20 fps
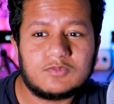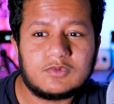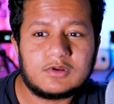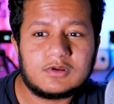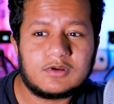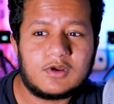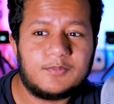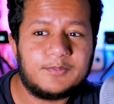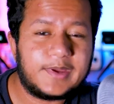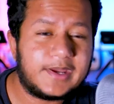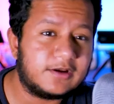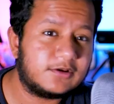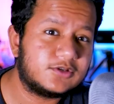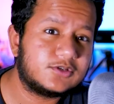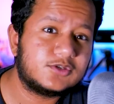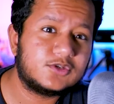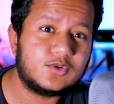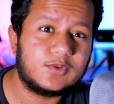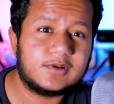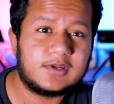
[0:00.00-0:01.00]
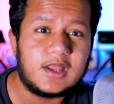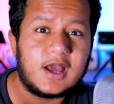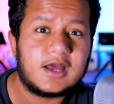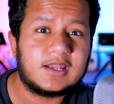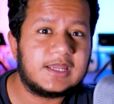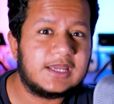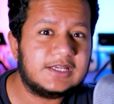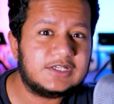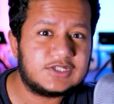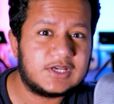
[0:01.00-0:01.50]
compared to a
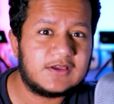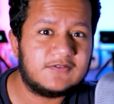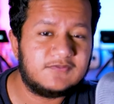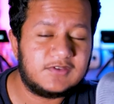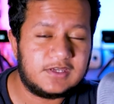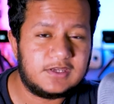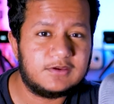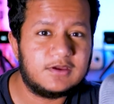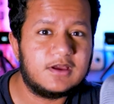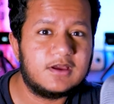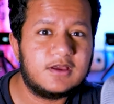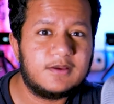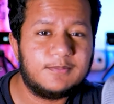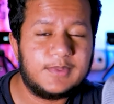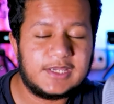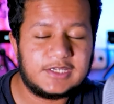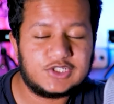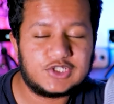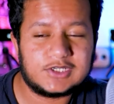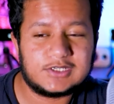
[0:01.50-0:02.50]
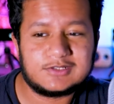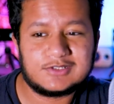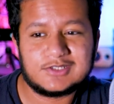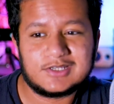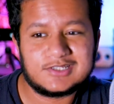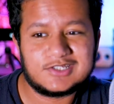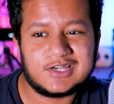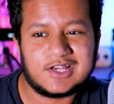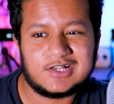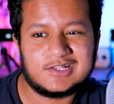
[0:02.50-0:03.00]
non-HIV patient,
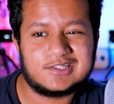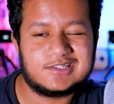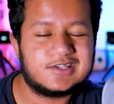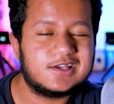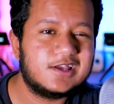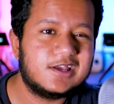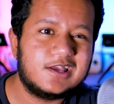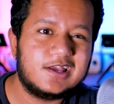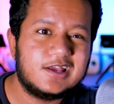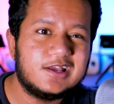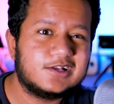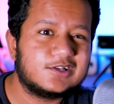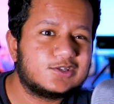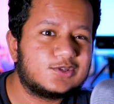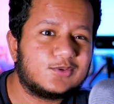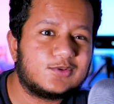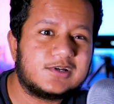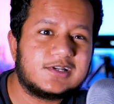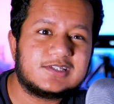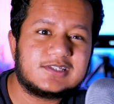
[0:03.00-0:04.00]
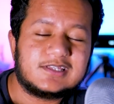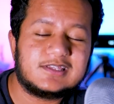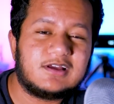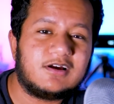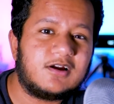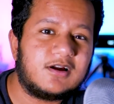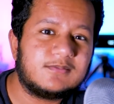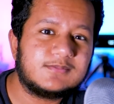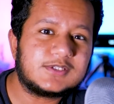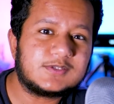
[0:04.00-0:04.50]
such as soreness in the
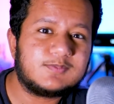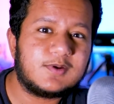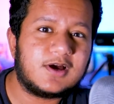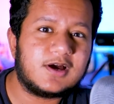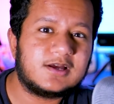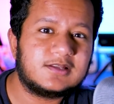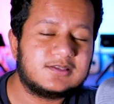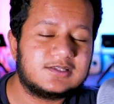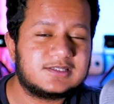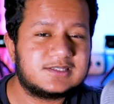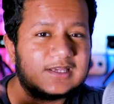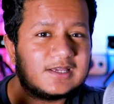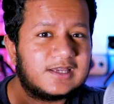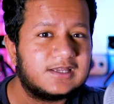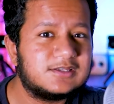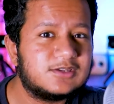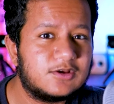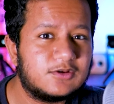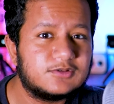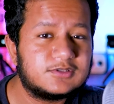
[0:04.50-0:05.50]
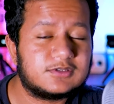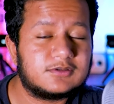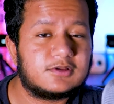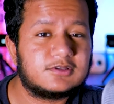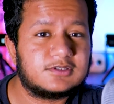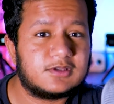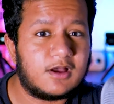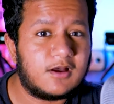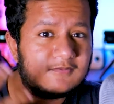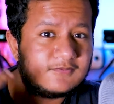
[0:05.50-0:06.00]
arm spot. The second dose
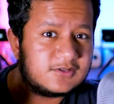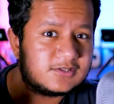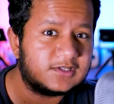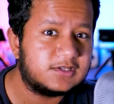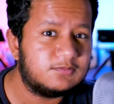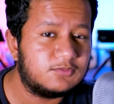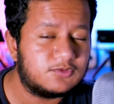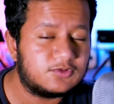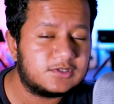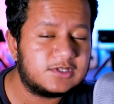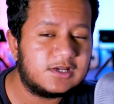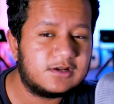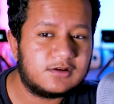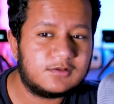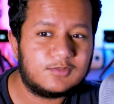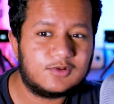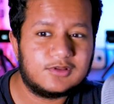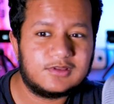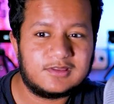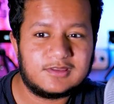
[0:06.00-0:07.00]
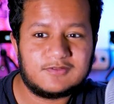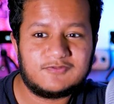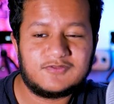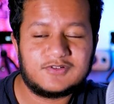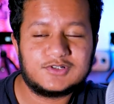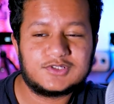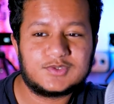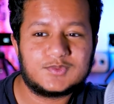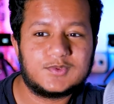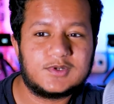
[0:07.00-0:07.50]
is obviously more terrible than the
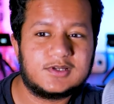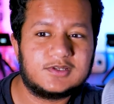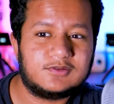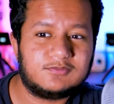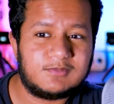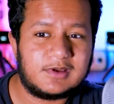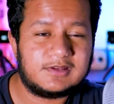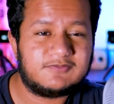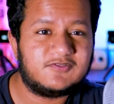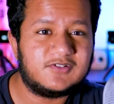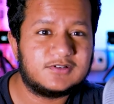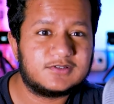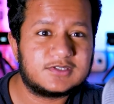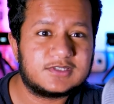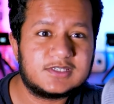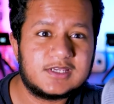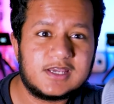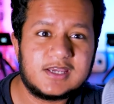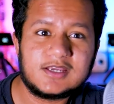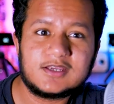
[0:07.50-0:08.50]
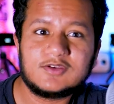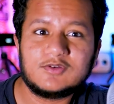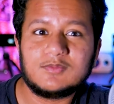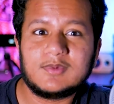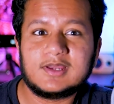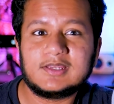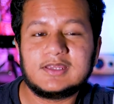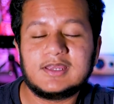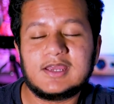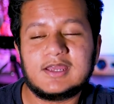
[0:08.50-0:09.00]
first one. You might feel sick, you
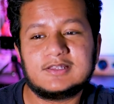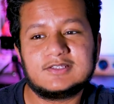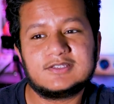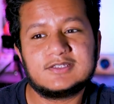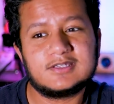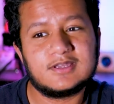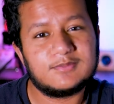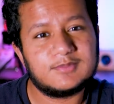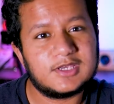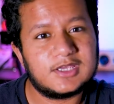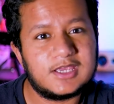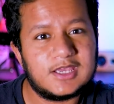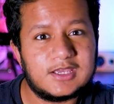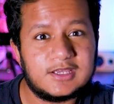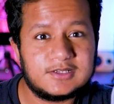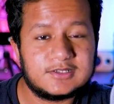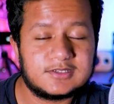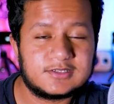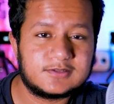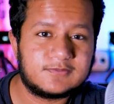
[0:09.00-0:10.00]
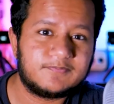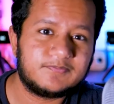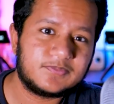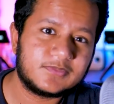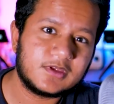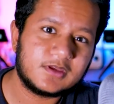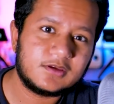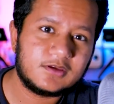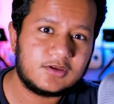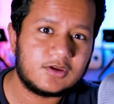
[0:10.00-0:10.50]
might get stomach aches,
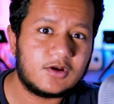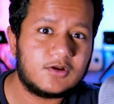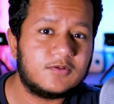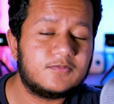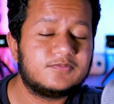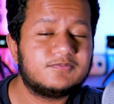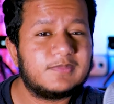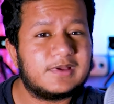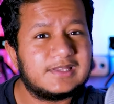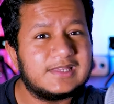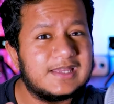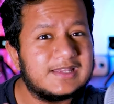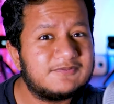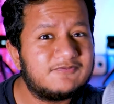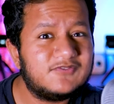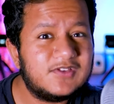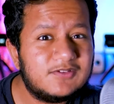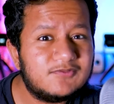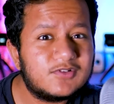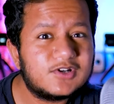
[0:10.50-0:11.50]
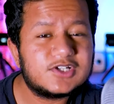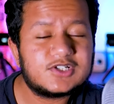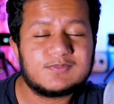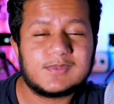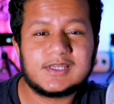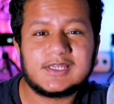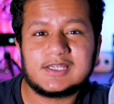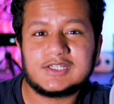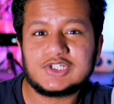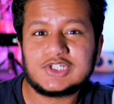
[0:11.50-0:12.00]
you know, might get feverish,
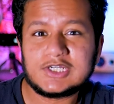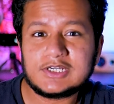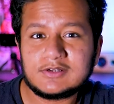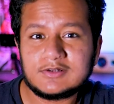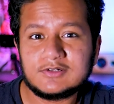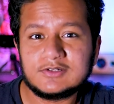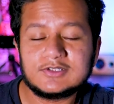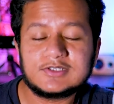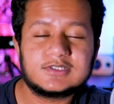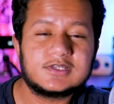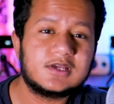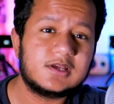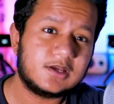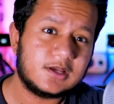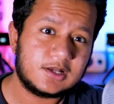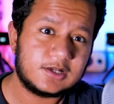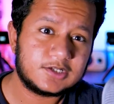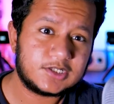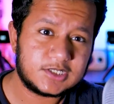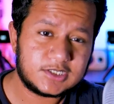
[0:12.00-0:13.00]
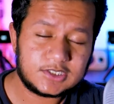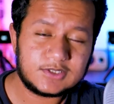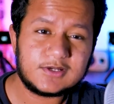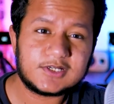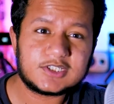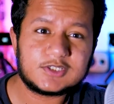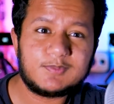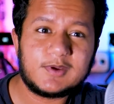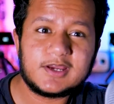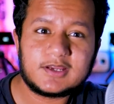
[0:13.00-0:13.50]
might get chills, just to
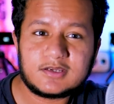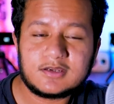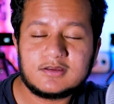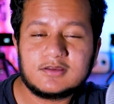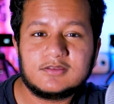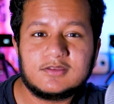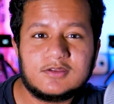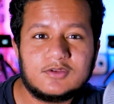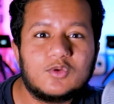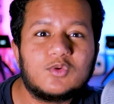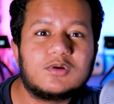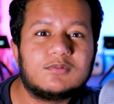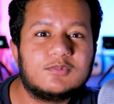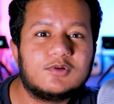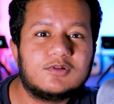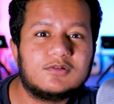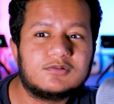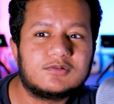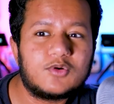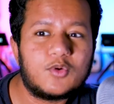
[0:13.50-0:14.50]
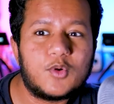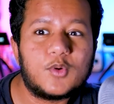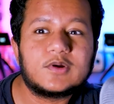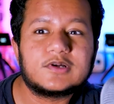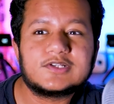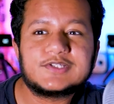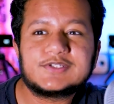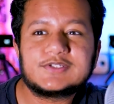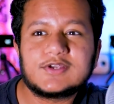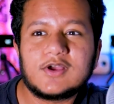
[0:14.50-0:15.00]
expect the normal
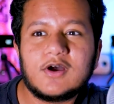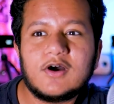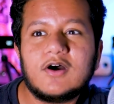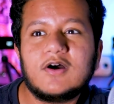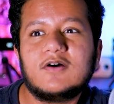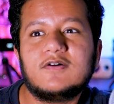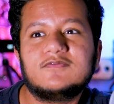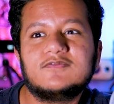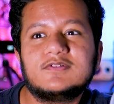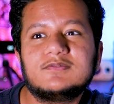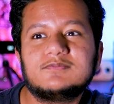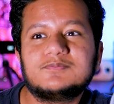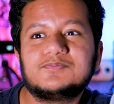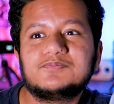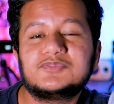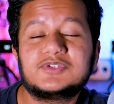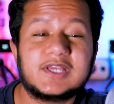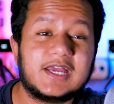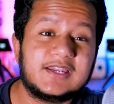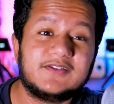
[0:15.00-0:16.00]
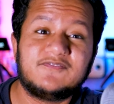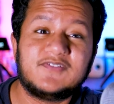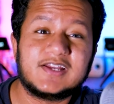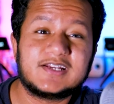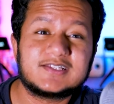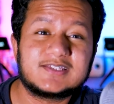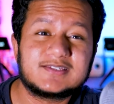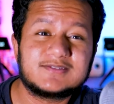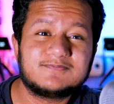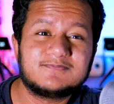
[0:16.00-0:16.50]
course of side
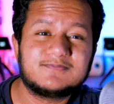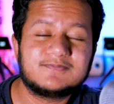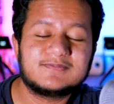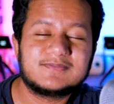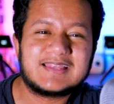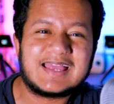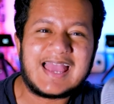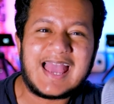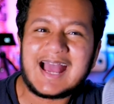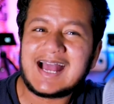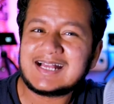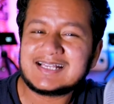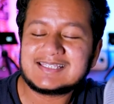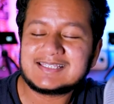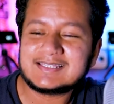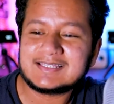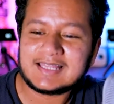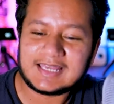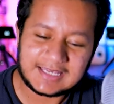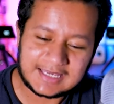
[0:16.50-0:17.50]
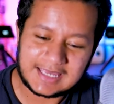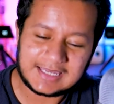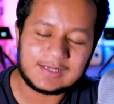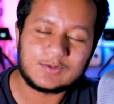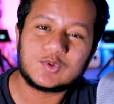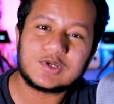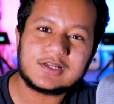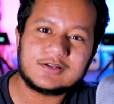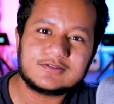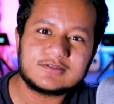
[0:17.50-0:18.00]
effects as like
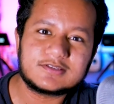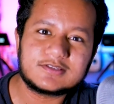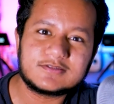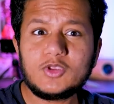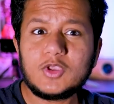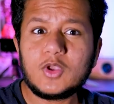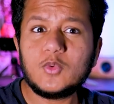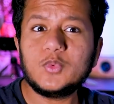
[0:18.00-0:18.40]
anyone else.